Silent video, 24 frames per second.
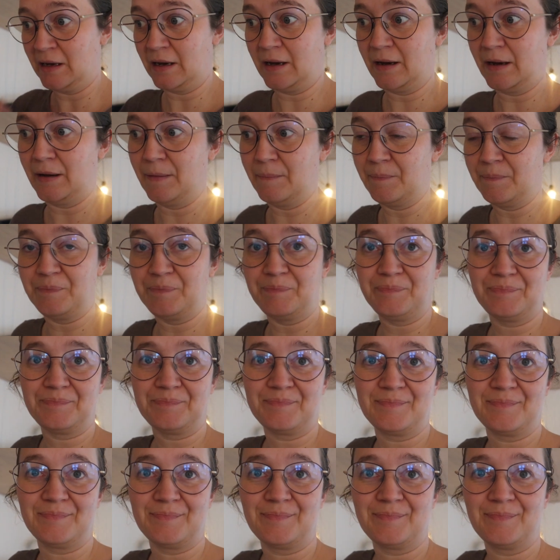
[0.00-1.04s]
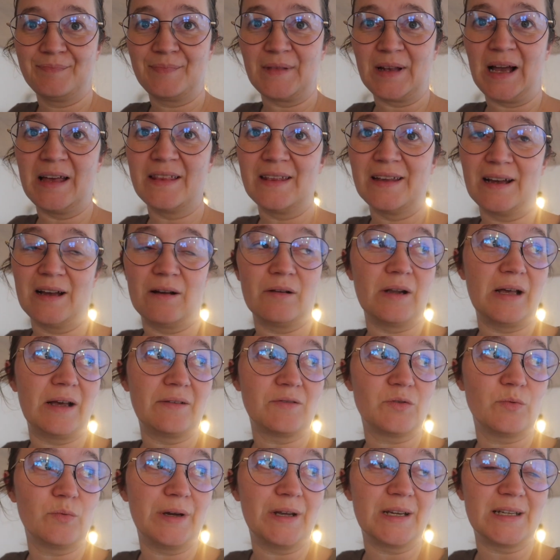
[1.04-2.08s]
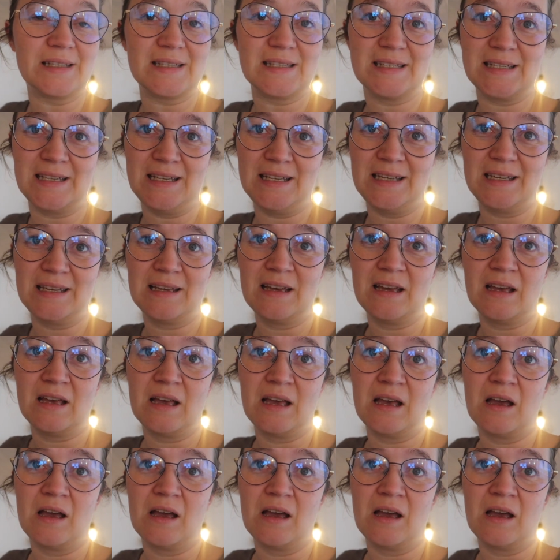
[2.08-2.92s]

Um, I think I'll have to wait and see.